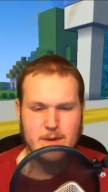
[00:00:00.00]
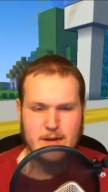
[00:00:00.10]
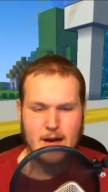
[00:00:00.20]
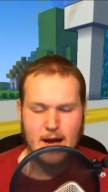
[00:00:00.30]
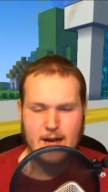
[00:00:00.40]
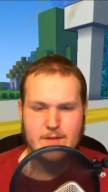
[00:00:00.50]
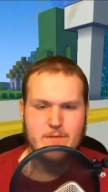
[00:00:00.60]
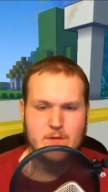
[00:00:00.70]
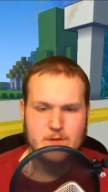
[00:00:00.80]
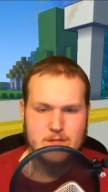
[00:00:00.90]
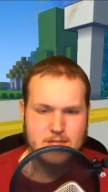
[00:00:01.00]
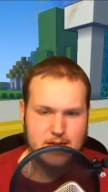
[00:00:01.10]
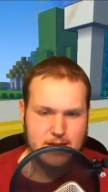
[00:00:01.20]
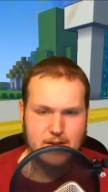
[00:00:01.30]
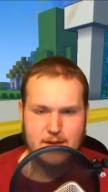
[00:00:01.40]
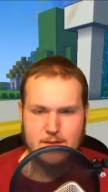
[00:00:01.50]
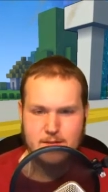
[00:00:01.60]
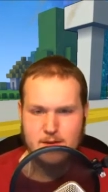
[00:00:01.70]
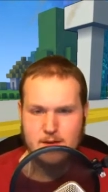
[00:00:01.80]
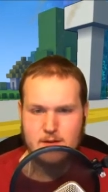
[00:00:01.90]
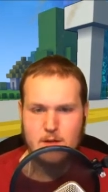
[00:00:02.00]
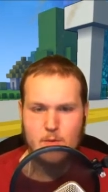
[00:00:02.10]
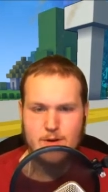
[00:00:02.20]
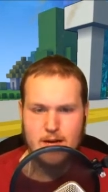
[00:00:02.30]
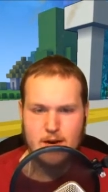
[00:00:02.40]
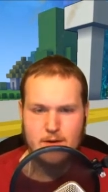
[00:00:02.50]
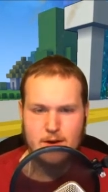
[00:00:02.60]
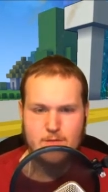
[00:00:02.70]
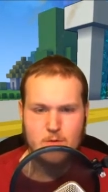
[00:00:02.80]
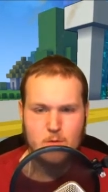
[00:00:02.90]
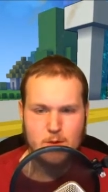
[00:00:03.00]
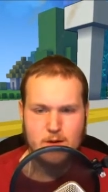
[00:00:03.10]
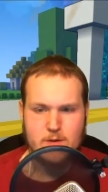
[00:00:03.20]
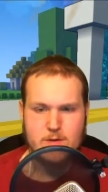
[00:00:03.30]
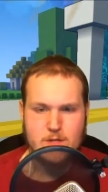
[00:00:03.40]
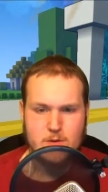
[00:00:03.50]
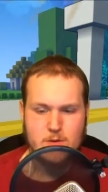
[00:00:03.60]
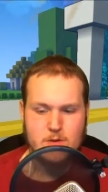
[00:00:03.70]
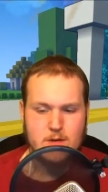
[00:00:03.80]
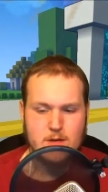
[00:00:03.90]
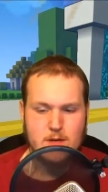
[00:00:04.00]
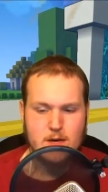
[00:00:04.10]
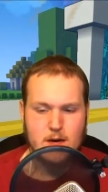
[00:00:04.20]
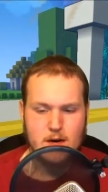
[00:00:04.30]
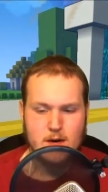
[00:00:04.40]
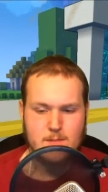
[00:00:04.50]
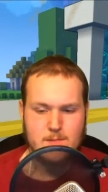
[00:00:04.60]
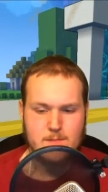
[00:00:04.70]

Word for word: high at first, and then we're down after two. Um,